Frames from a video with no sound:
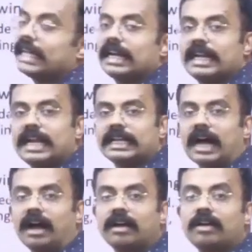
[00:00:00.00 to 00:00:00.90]
year
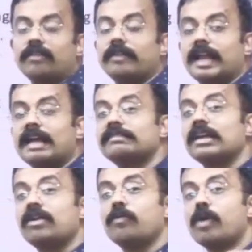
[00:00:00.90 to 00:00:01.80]
data, whereas
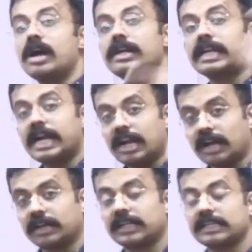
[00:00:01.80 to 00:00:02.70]
World Trade
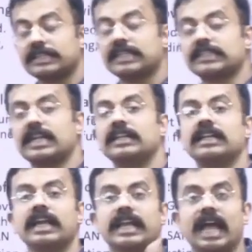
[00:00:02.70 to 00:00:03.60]
Organization
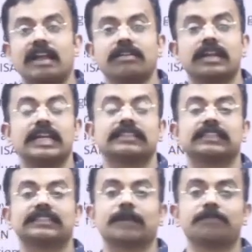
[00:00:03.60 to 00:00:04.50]
calculates
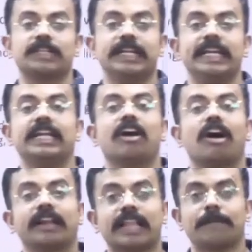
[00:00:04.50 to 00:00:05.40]
the subsidy
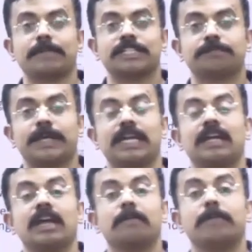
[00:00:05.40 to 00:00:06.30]
or the
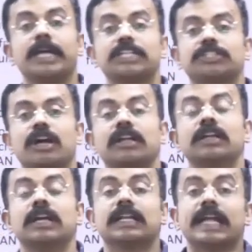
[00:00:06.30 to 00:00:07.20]
MSP based on
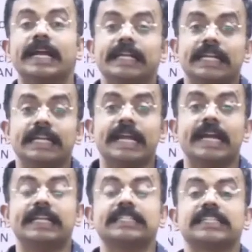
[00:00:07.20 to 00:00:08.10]

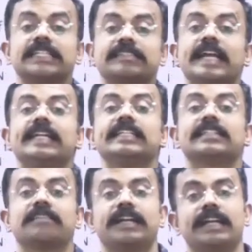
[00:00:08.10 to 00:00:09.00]

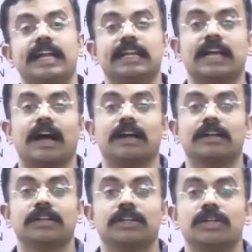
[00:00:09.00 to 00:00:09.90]
1986-87 data.
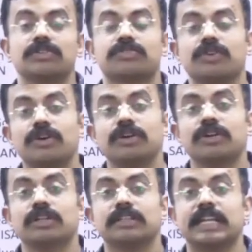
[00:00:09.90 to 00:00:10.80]
So
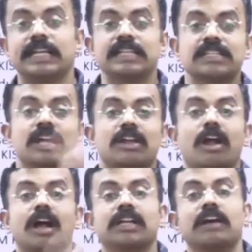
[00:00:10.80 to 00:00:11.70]
there is
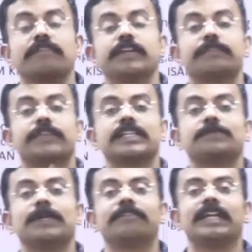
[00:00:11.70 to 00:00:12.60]
lot of difference
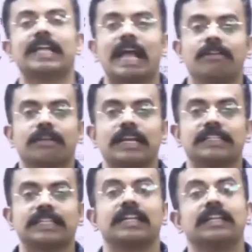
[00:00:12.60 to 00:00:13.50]
between
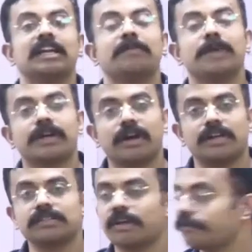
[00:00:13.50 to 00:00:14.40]
calculation, because